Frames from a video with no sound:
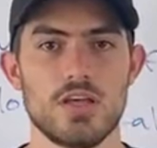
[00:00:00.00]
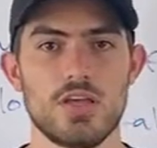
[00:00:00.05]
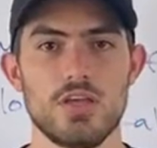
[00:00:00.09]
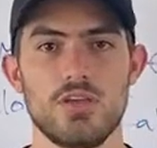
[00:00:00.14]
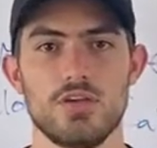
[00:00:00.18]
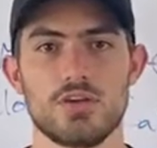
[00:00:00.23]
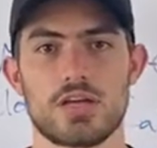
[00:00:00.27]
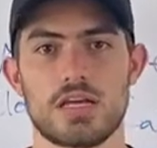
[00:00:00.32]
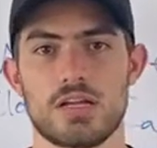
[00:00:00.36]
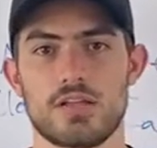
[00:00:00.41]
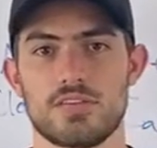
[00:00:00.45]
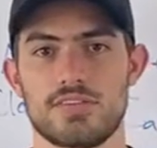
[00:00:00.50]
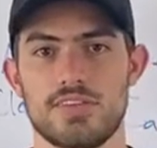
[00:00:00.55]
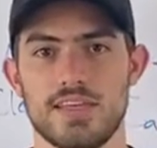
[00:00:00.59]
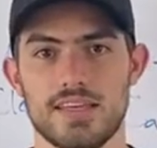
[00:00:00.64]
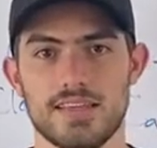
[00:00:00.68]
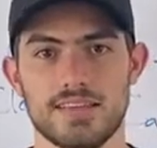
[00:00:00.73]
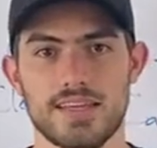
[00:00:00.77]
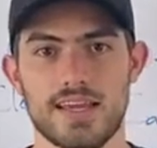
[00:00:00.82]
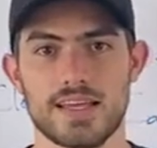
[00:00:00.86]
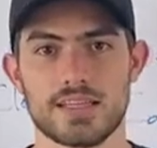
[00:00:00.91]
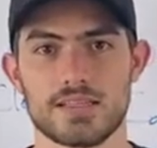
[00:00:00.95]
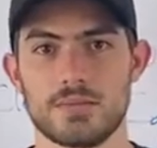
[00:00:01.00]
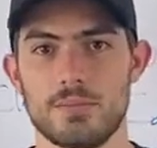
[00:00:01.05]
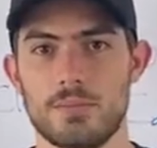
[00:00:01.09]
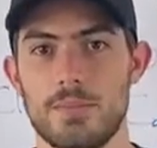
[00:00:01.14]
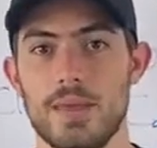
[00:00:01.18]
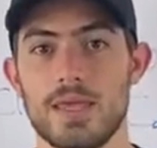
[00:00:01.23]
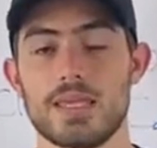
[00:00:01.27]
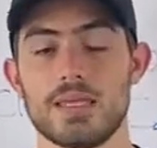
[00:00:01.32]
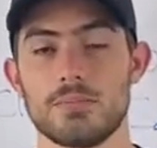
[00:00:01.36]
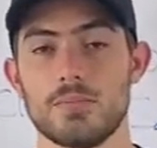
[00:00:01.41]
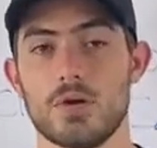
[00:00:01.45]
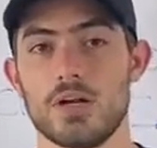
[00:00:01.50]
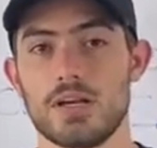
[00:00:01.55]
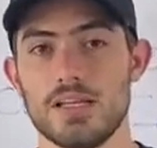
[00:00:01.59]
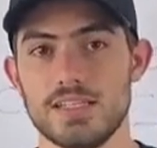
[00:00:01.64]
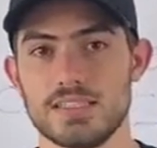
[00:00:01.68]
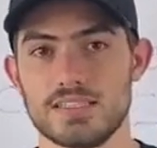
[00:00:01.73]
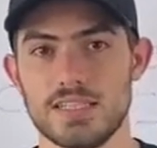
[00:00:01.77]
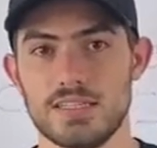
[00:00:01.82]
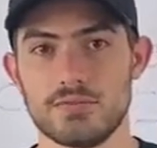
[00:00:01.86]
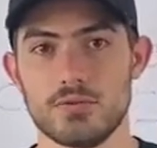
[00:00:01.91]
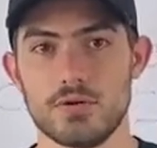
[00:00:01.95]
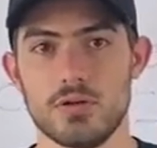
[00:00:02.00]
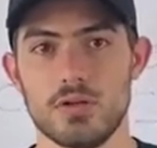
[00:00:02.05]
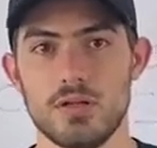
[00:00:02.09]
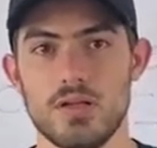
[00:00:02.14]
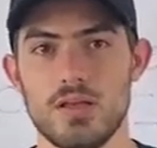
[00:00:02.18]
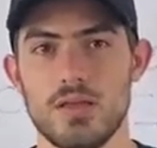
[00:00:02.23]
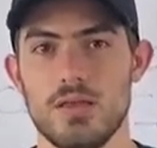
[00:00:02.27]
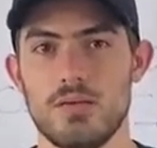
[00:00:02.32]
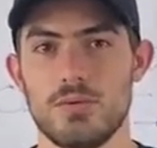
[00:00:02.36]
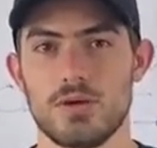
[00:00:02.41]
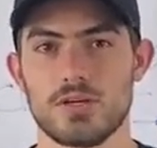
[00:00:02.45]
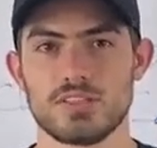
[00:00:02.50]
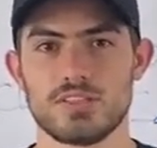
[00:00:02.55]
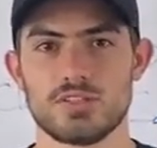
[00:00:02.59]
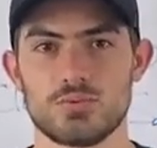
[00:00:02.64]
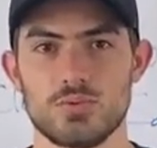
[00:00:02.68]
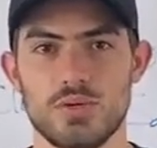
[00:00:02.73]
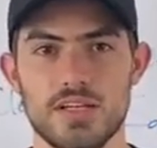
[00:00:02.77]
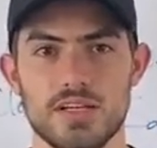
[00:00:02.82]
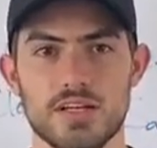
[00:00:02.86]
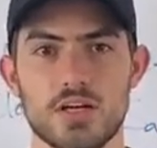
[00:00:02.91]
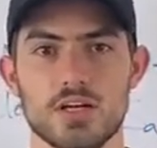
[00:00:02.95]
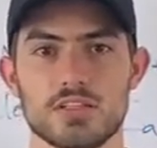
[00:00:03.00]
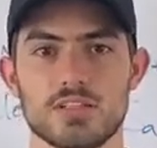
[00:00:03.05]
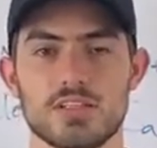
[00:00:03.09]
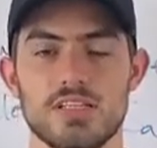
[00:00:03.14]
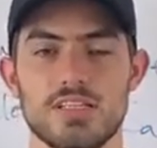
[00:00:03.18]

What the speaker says: You cannot think that making money is evil, because it's really not.